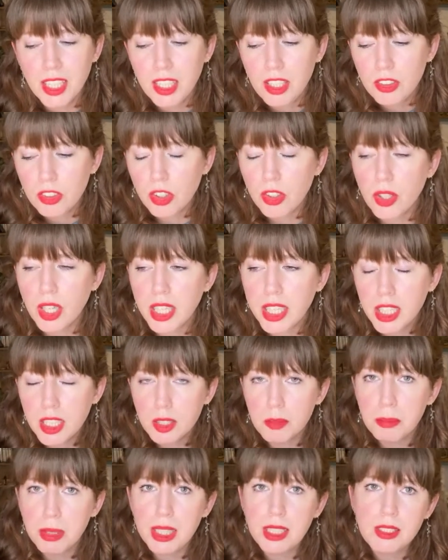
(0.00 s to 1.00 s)
So I
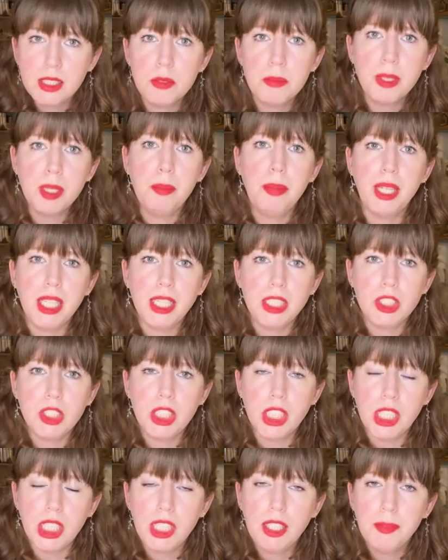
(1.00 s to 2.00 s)
completed my
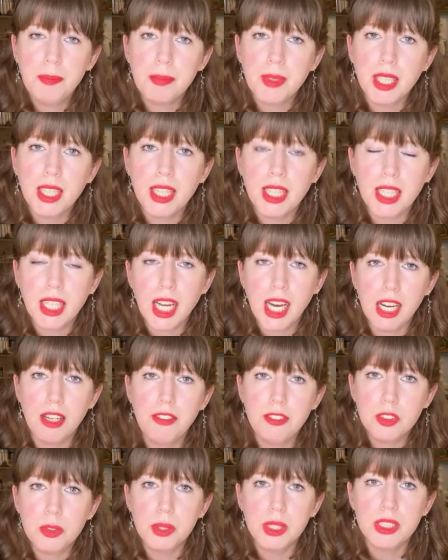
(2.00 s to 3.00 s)
PhD, and then
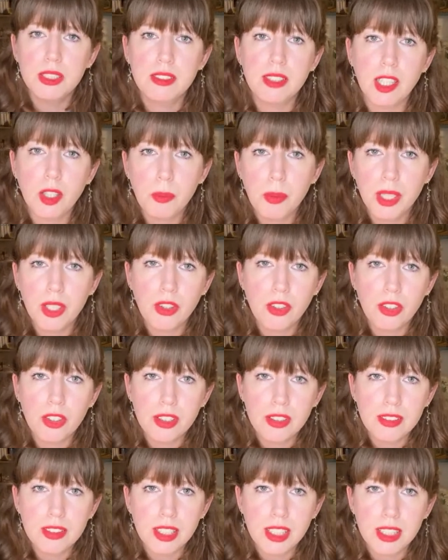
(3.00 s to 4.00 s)
afterwards I went on
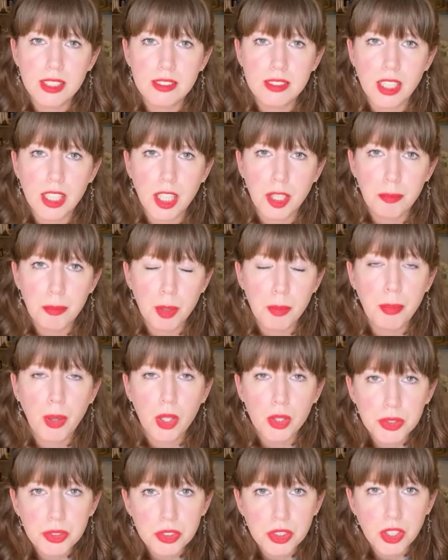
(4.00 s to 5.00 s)
and did a
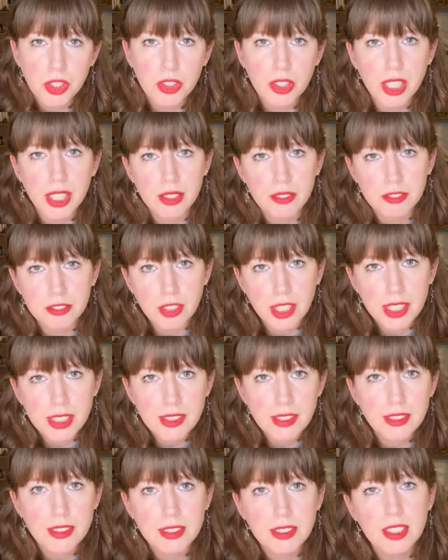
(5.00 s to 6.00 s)
postdoc in
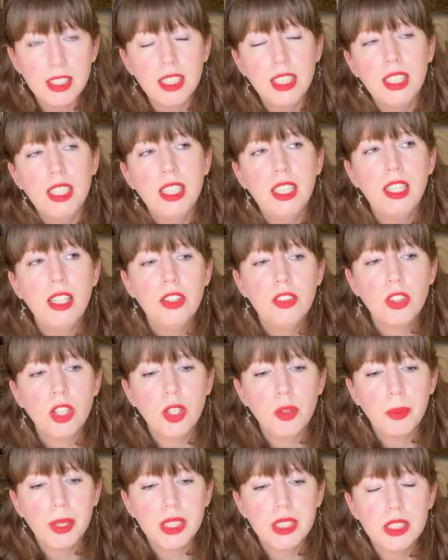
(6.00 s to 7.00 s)
France. So
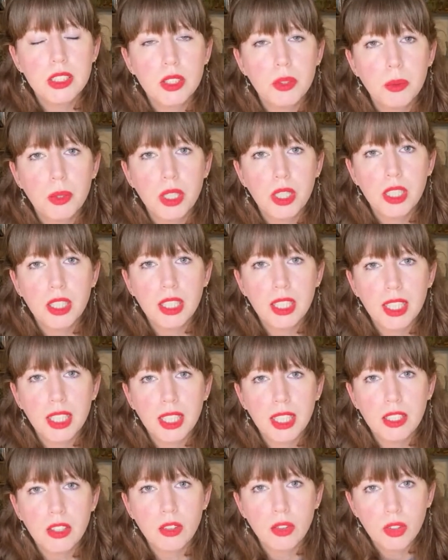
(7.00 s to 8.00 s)
I went to work
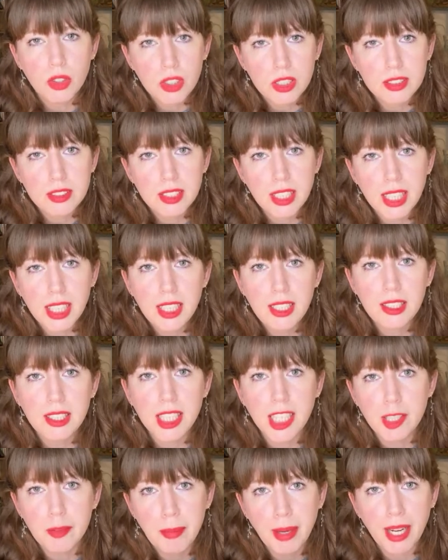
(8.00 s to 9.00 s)
in Orsay,
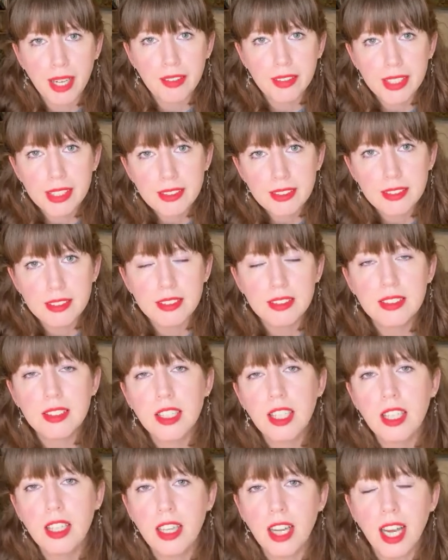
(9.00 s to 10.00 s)
near Paris,
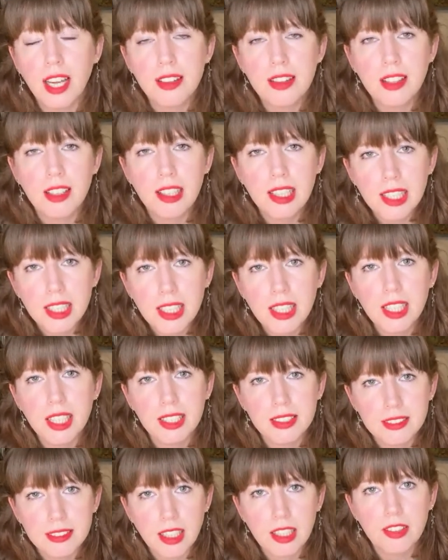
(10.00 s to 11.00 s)
at the Linear
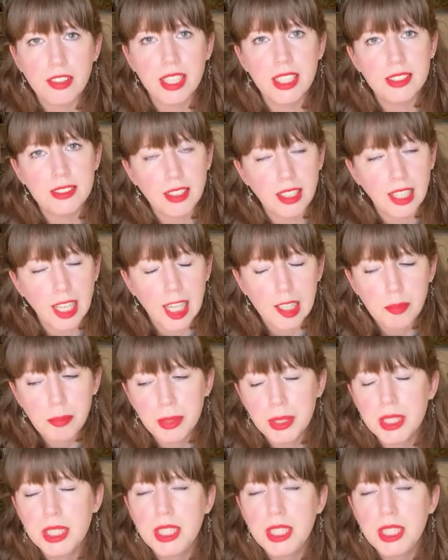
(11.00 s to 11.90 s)
Accelerator Lab.